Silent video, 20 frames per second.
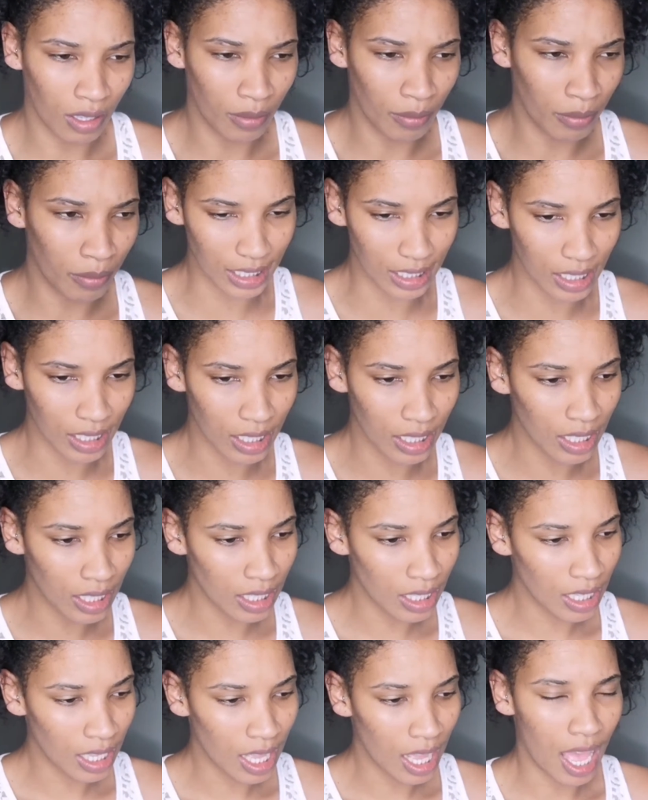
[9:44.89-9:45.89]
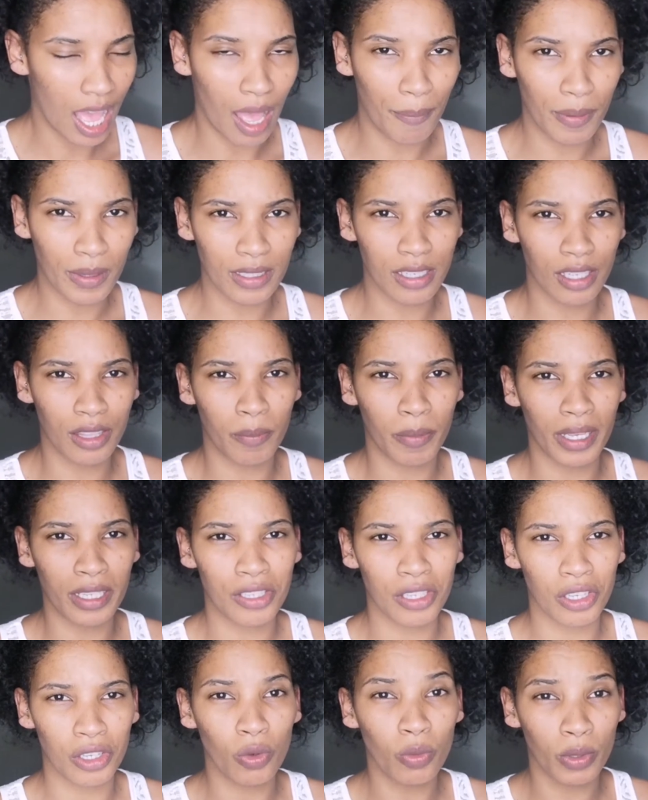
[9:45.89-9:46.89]
And up until the
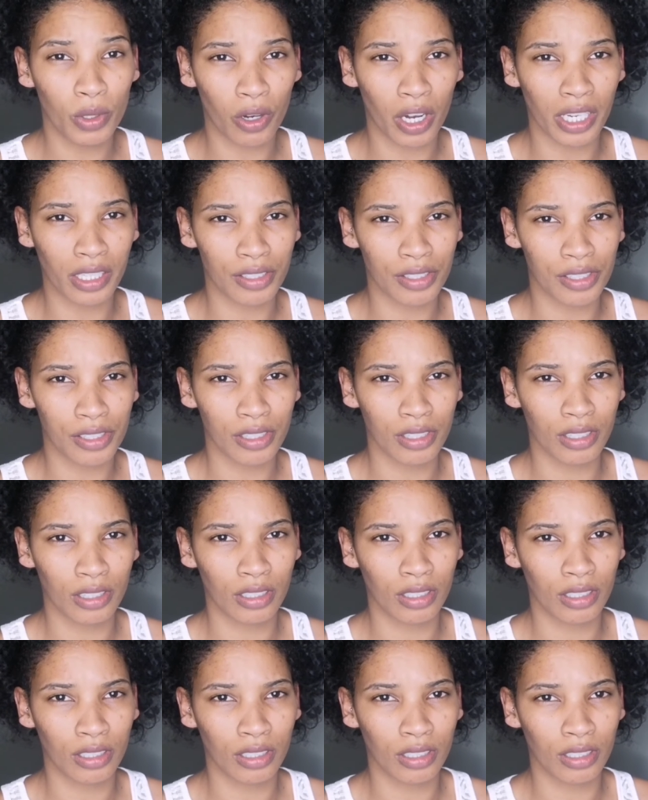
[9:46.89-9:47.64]
basic human rights